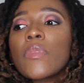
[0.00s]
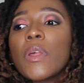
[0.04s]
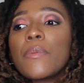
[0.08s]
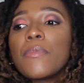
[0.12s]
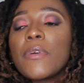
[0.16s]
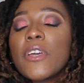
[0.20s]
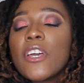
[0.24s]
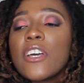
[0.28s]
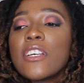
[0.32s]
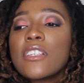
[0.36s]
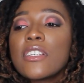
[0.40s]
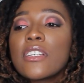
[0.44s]

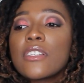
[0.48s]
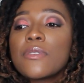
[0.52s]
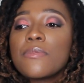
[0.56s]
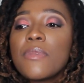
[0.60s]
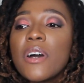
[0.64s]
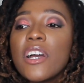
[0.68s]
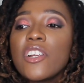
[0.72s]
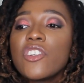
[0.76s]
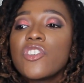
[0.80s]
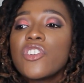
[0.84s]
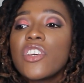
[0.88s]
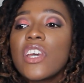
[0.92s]
because as
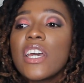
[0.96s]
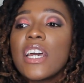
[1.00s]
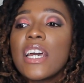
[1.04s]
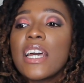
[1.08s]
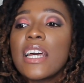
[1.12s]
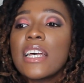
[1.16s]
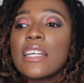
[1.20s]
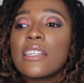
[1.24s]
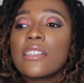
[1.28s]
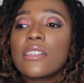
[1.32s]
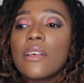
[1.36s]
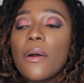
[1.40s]
much
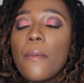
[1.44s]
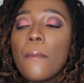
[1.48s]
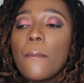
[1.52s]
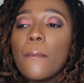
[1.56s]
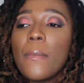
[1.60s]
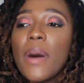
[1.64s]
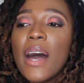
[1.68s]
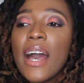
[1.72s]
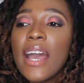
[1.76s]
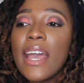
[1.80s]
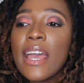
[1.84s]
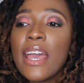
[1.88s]
as
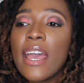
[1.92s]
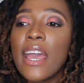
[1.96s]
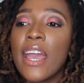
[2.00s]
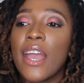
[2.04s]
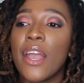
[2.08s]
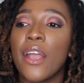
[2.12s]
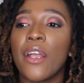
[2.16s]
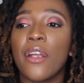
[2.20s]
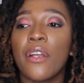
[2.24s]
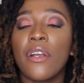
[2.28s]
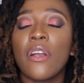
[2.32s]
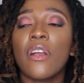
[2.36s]
my
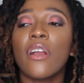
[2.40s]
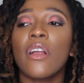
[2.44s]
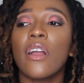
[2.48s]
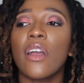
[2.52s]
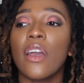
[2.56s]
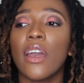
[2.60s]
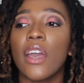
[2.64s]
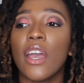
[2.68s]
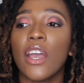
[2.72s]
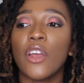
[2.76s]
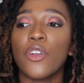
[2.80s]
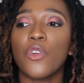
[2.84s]

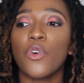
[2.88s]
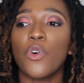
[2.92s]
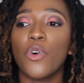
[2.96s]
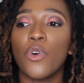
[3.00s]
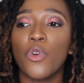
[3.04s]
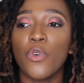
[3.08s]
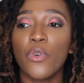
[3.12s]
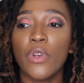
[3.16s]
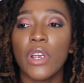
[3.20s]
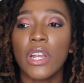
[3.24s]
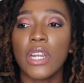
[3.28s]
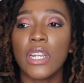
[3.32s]
hair had
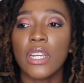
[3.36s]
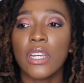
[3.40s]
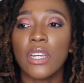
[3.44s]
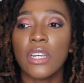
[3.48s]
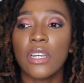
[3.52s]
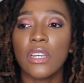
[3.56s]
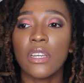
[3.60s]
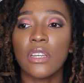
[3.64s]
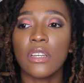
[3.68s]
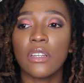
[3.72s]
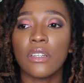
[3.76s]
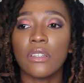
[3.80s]

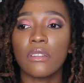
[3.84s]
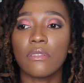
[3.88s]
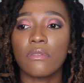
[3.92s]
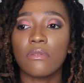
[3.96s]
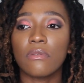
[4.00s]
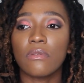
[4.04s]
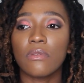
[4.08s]
already